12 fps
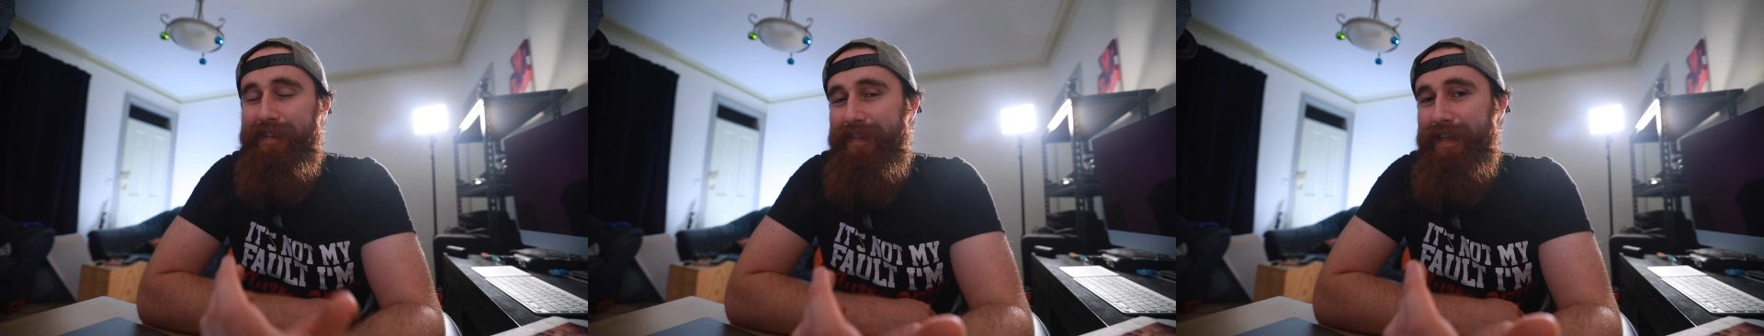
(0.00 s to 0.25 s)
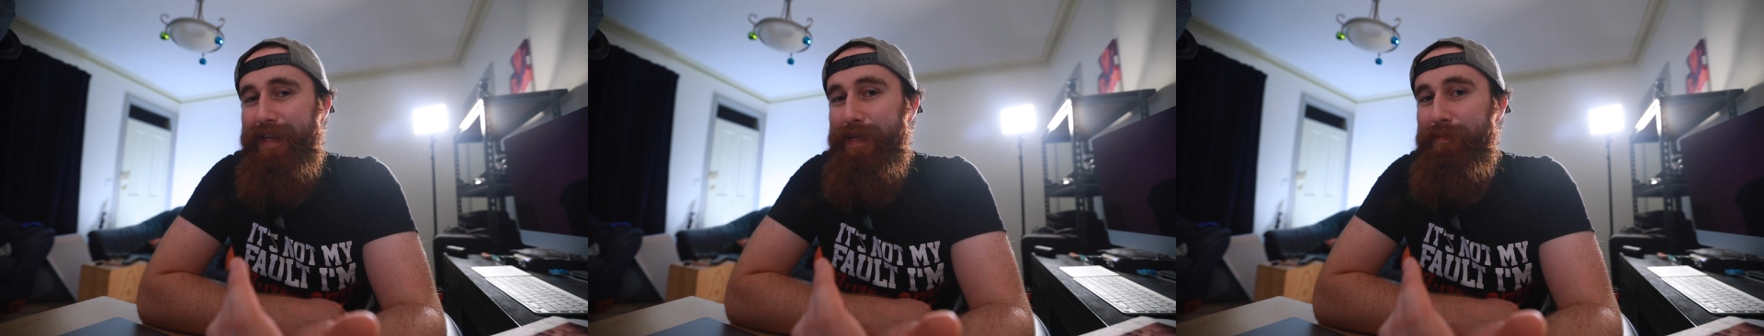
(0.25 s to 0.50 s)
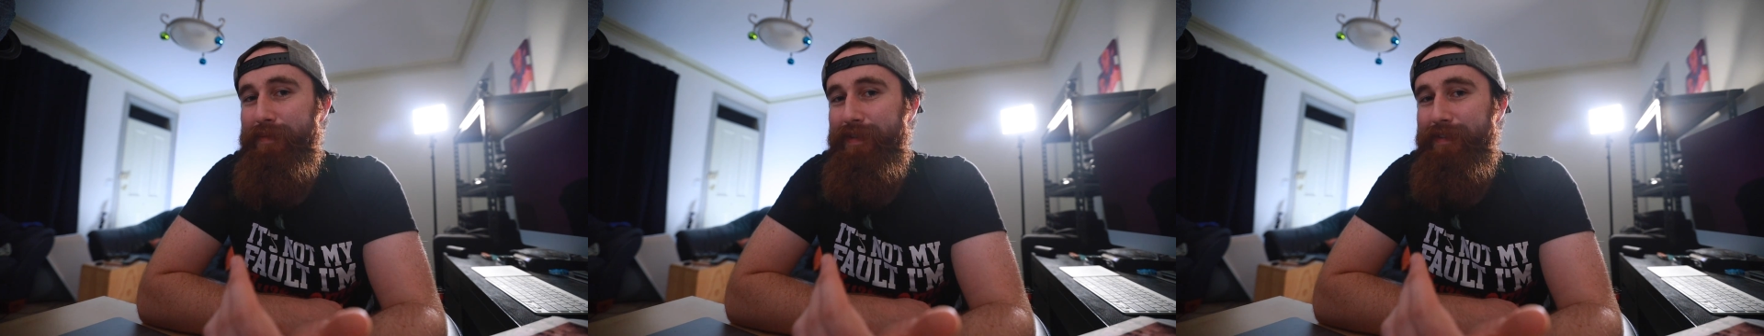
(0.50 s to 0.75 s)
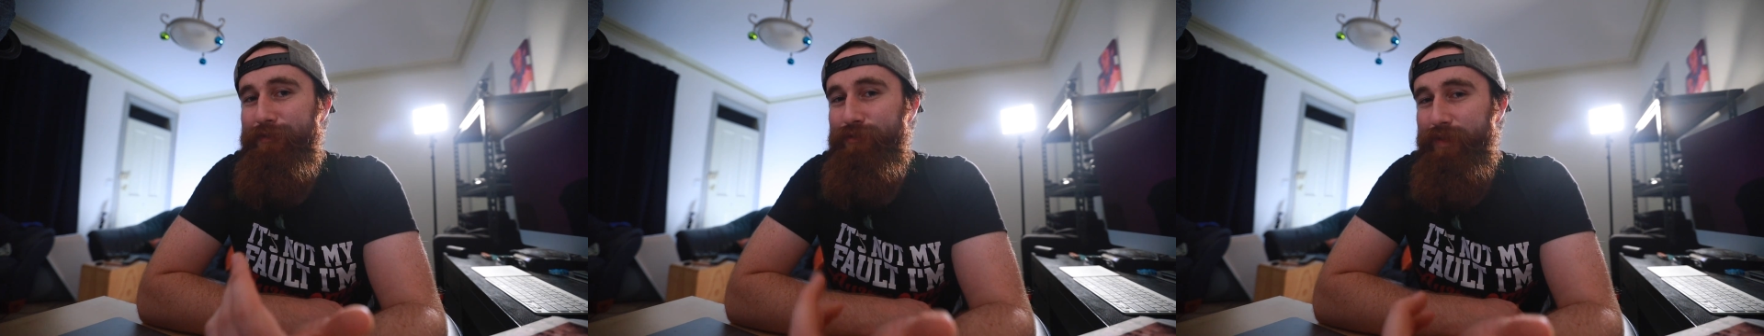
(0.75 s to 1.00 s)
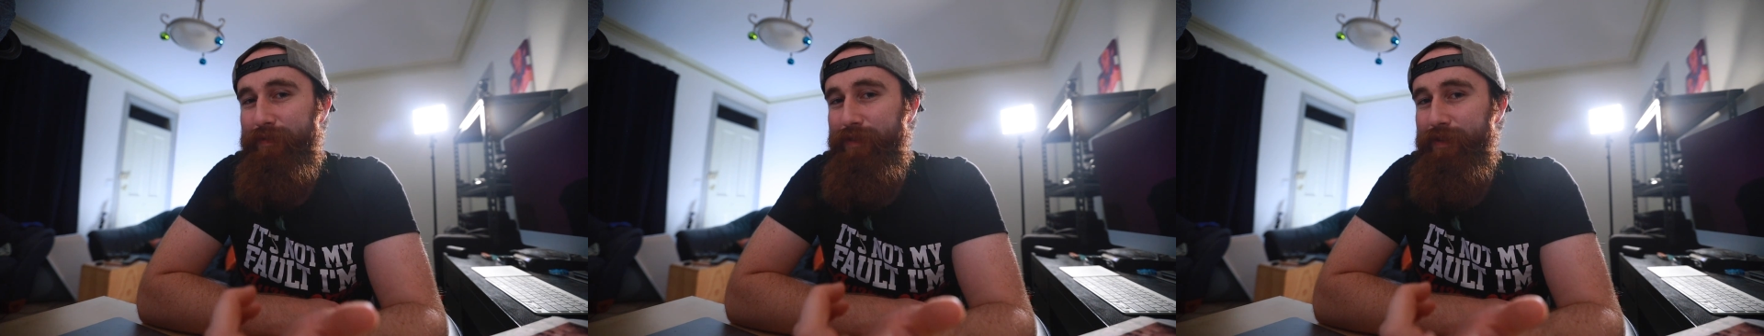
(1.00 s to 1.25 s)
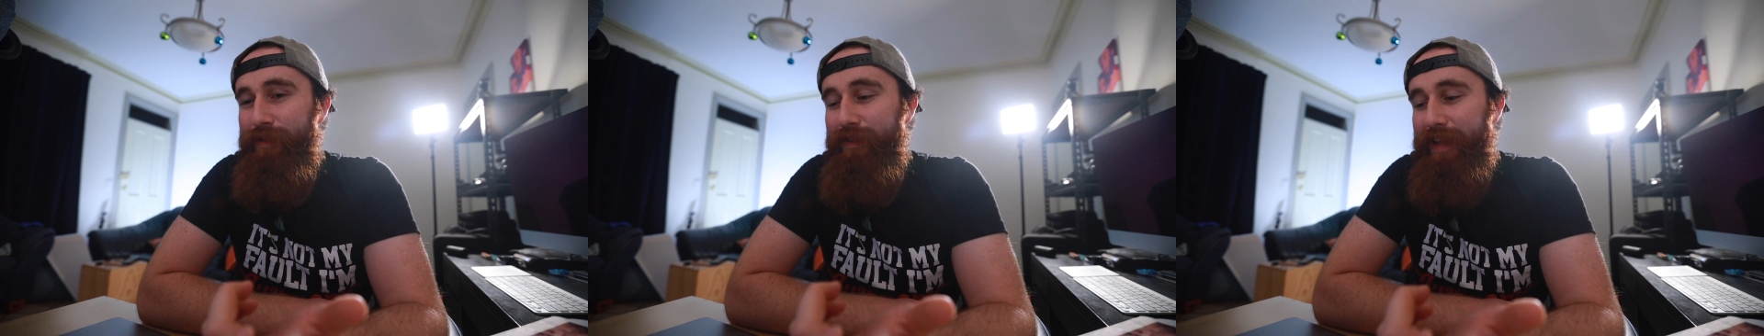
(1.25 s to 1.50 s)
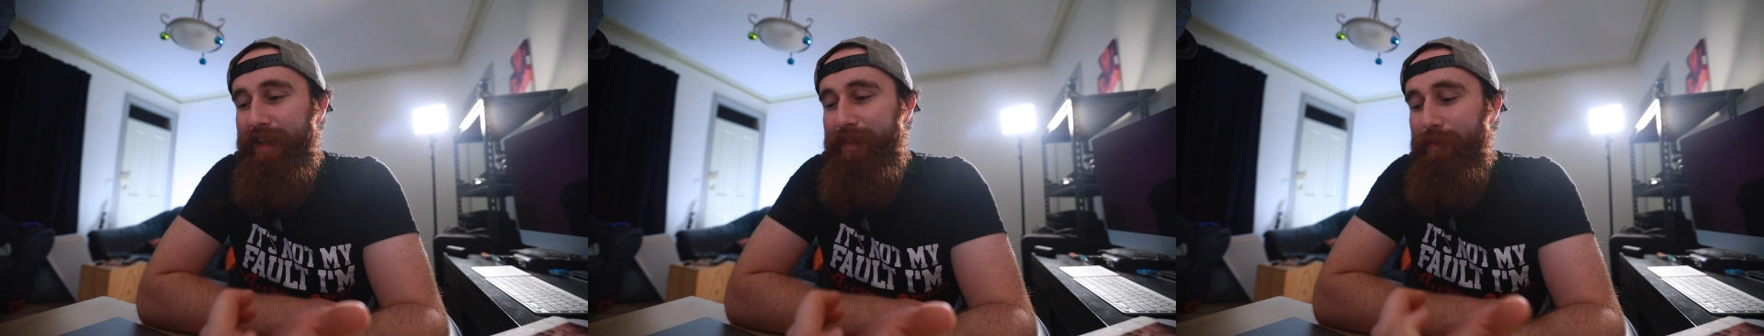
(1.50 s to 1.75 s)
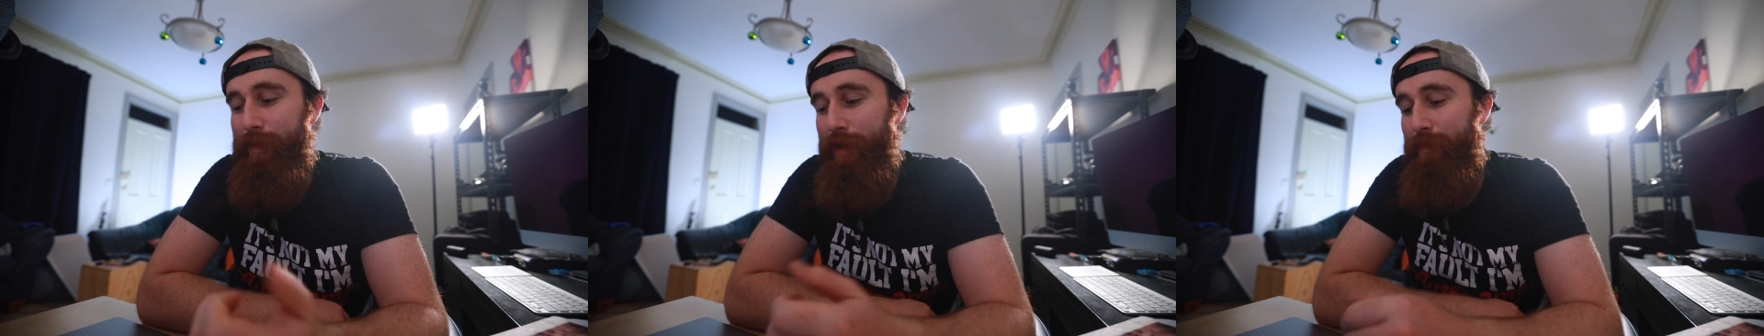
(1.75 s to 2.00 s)
Seems trivial at
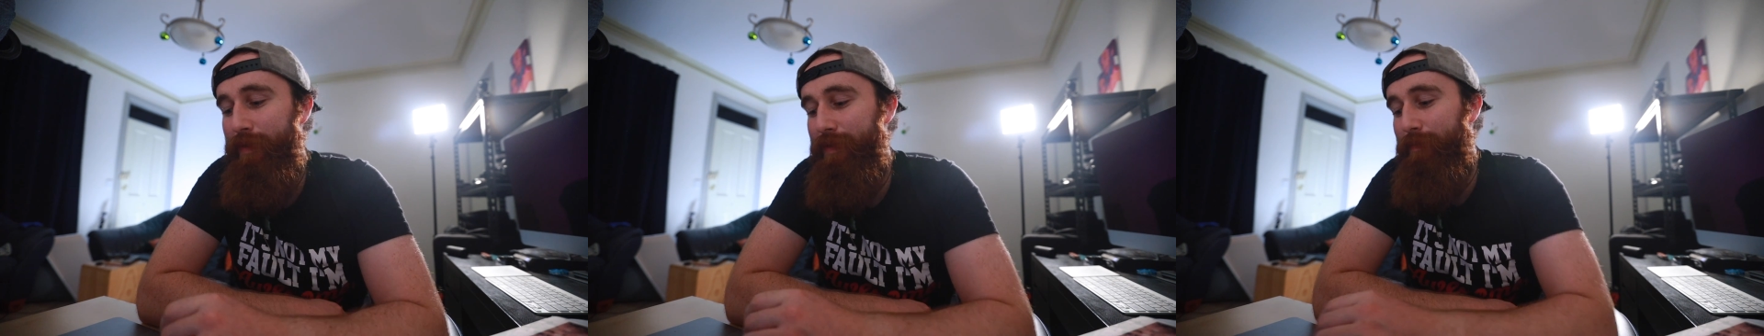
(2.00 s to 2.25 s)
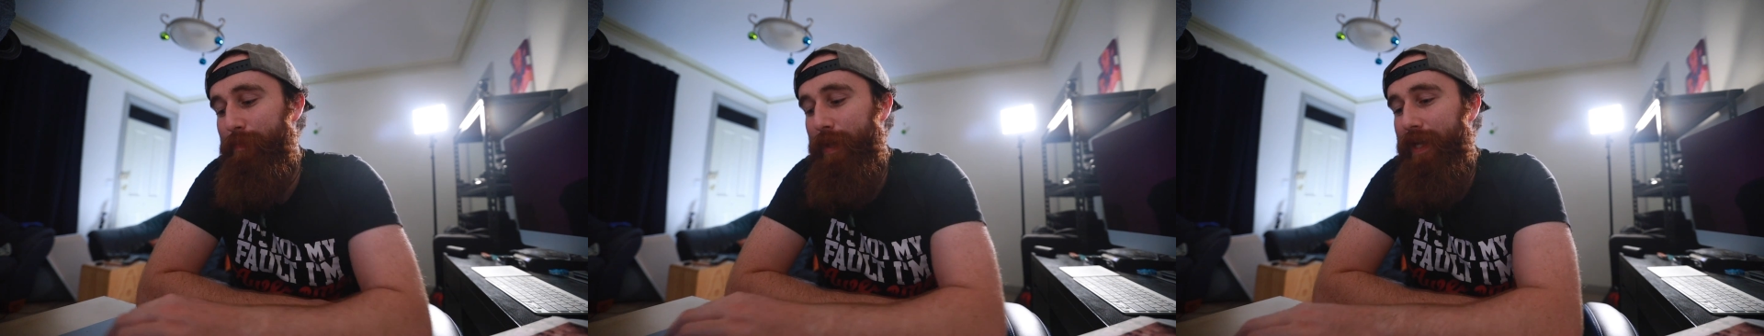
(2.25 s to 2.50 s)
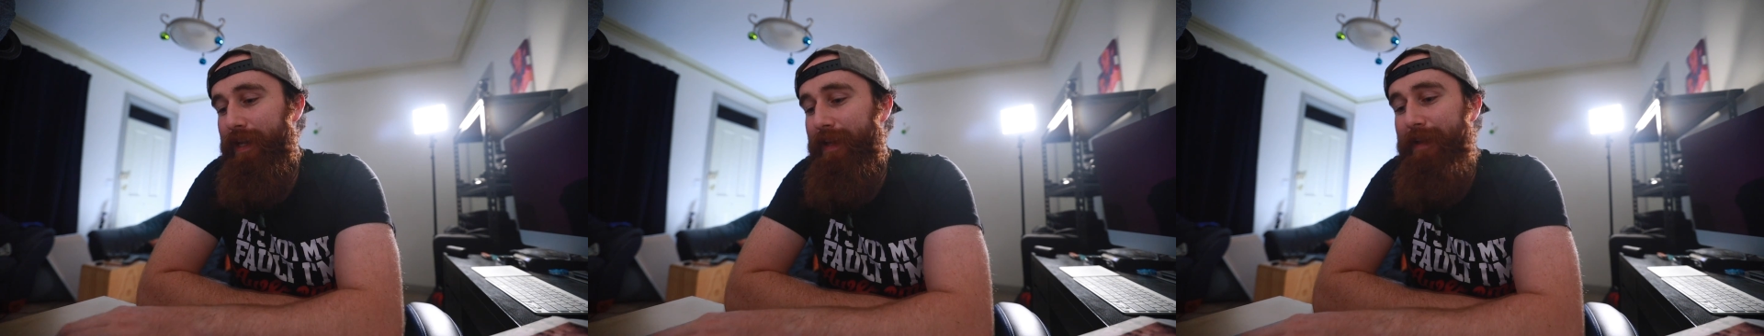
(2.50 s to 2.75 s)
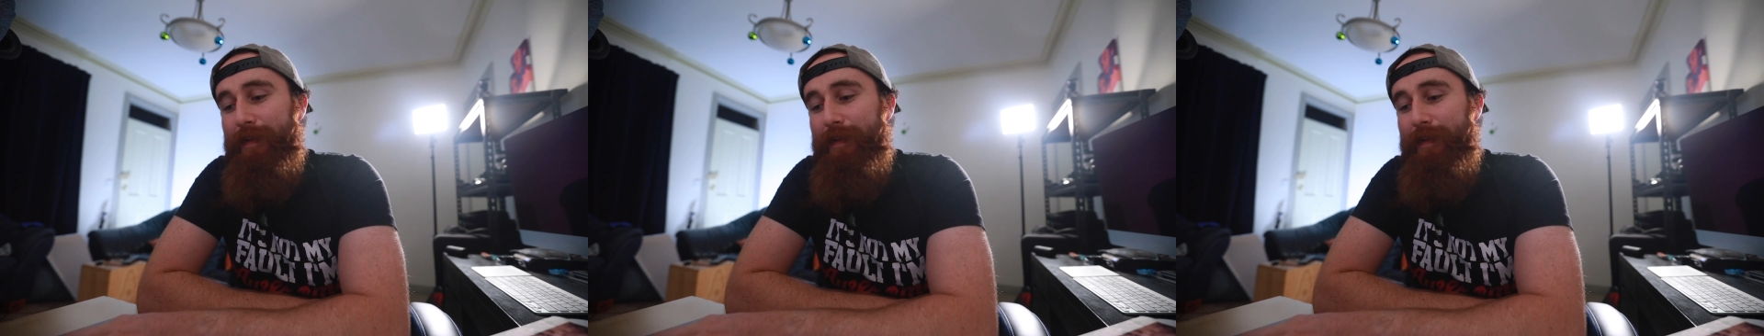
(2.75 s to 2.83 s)
the moment, but